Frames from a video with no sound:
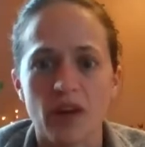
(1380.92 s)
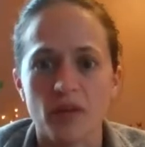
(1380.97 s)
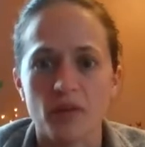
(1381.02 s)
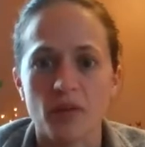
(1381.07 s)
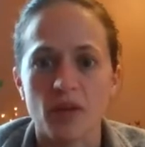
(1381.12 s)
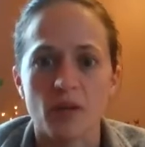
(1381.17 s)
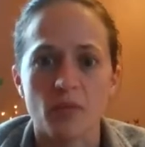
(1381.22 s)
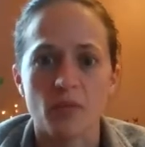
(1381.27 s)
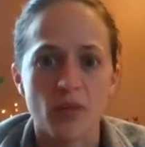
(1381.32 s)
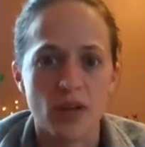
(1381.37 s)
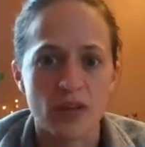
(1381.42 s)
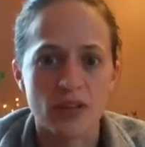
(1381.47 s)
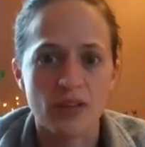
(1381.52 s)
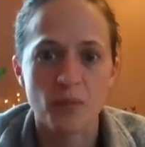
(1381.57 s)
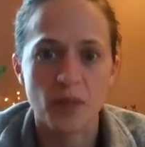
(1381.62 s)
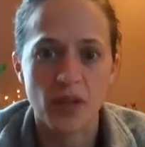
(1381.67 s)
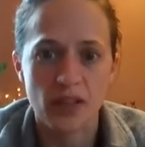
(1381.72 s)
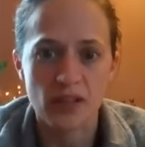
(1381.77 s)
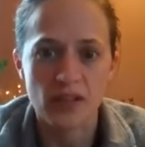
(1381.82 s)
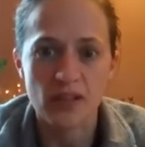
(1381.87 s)
better
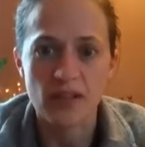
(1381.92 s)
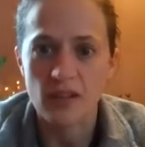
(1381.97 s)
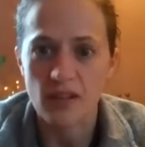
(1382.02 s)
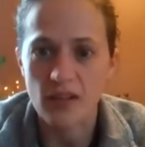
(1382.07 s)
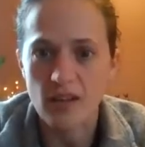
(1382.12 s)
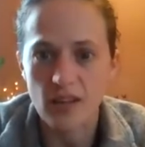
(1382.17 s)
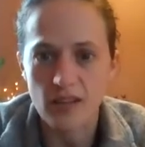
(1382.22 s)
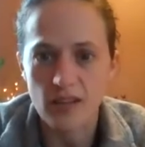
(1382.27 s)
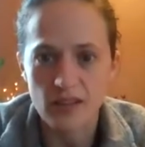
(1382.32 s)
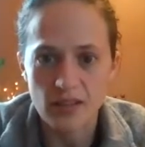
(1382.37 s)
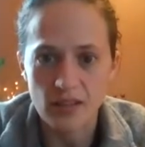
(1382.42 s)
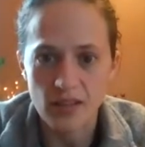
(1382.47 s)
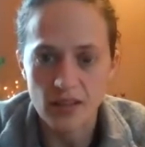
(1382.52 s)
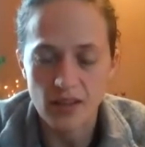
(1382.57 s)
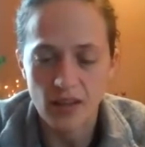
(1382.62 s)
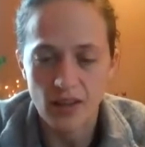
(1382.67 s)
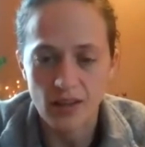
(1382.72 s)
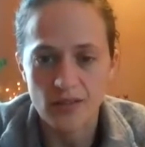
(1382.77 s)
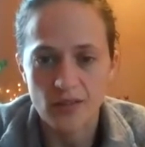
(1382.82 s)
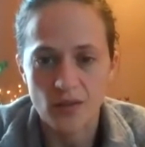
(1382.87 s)
reimbursement and things like
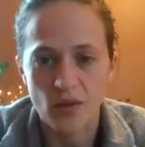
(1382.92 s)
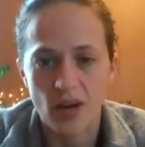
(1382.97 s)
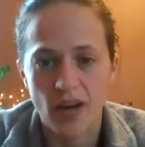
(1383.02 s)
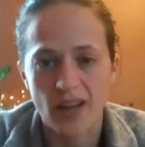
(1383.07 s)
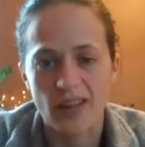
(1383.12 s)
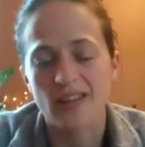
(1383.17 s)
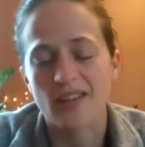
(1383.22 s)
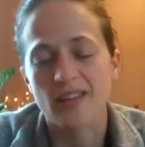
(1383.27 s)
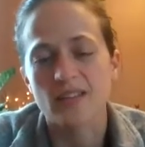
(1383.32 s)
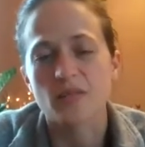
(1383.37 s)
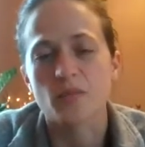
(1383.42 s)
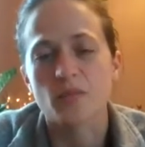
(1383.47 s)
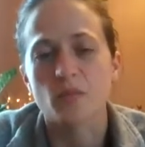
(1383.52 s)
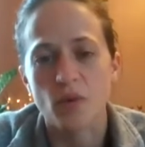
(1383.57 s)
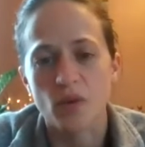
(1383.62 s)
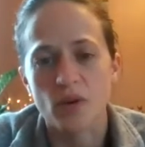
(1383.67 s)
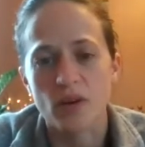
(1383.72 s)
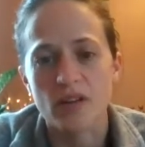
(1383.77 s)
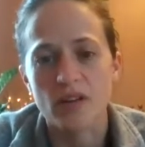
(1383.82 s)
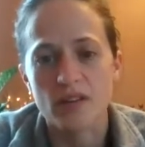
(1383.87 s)
that. So I think it's
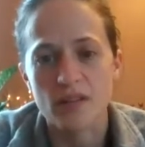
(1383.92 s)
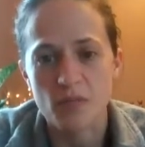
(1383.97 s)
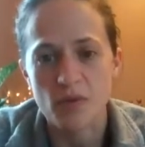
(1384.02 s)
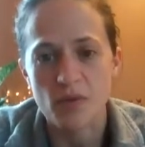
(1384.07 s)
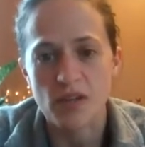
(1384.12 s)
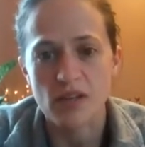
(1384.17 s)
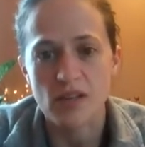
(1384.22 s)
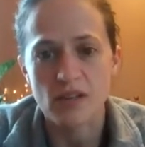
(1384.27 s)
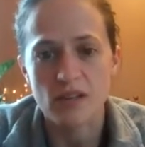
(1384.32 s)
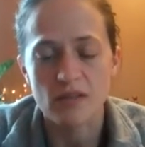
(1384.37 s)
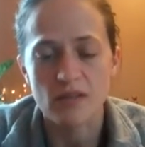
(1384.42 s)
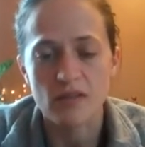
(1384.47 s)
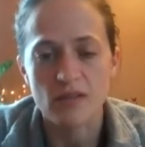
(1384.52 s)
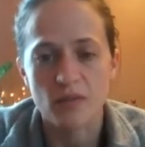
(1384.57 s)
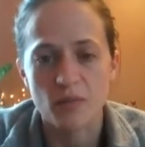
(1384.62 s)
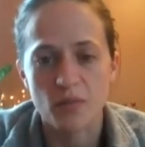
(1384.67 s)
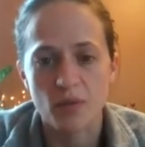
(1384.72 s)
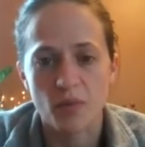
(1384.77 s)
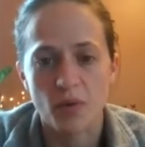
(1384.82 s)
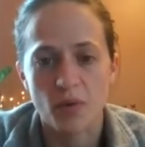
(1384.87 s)
important
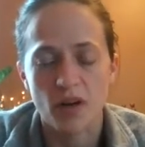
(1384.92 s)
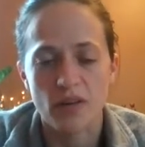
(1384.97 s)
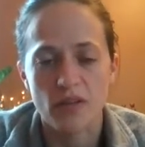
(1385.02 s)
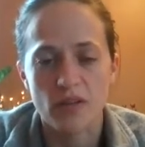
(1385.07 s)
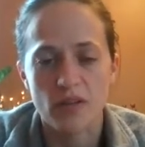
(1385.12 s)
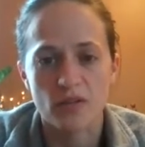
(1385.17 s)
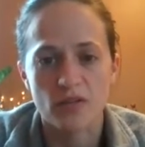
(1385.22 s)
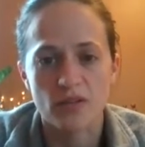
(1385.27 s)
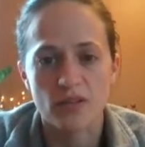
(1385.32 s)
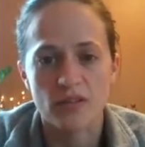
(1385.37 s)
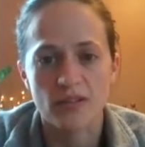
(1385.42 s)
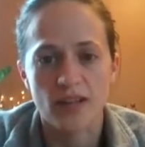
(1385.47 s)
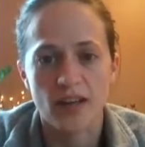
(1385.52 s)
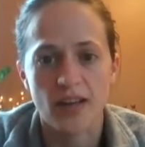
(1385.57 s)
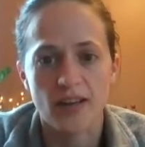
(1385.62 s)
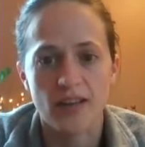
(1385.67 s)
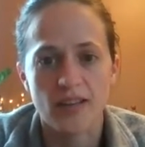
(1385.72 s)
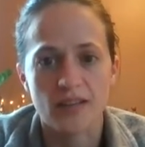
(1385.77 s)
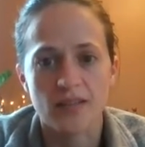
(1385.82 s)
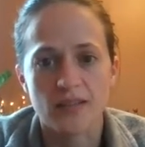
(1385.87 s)
to be part of those
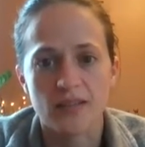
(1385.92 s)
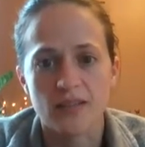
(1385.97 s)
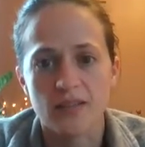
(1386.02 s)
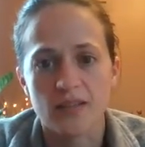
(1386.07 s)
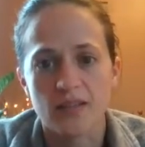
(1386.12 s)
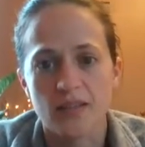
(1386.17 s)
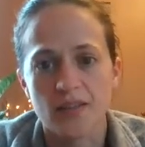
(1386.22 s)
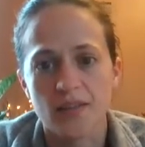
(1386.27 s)
societies.